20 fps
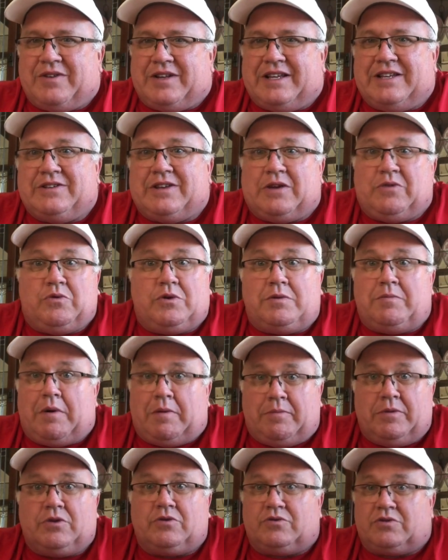He's like one of my
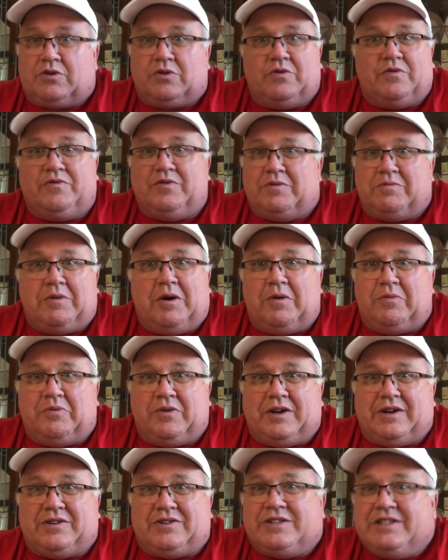middle school football
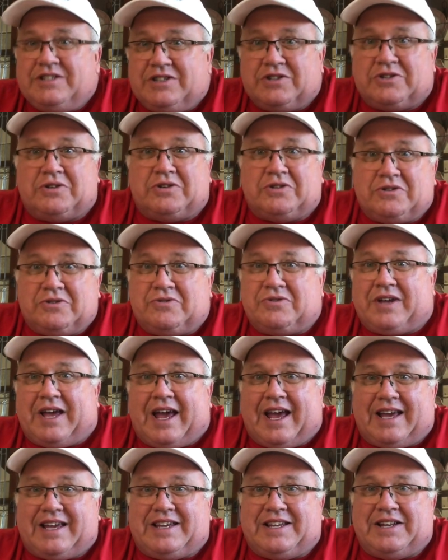players. He's just a little
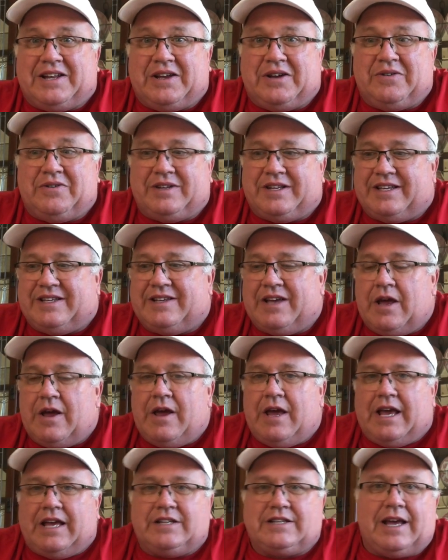guy, and
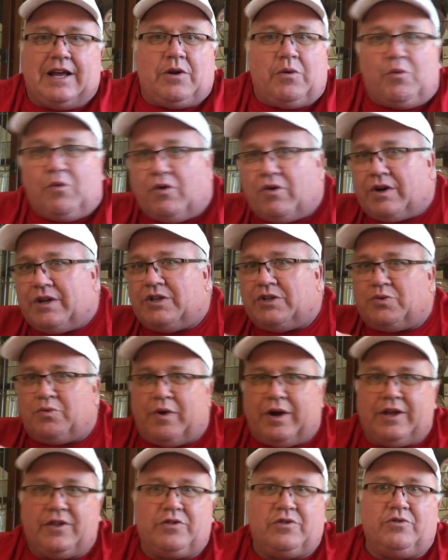he's kind of working his
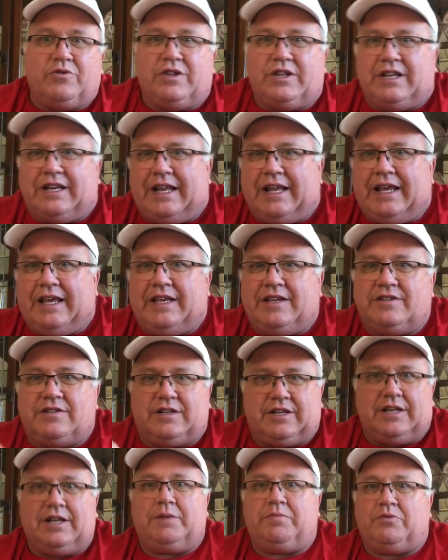way through the knees to
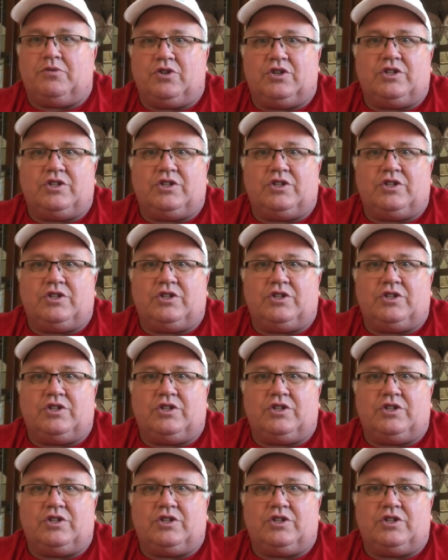get up on the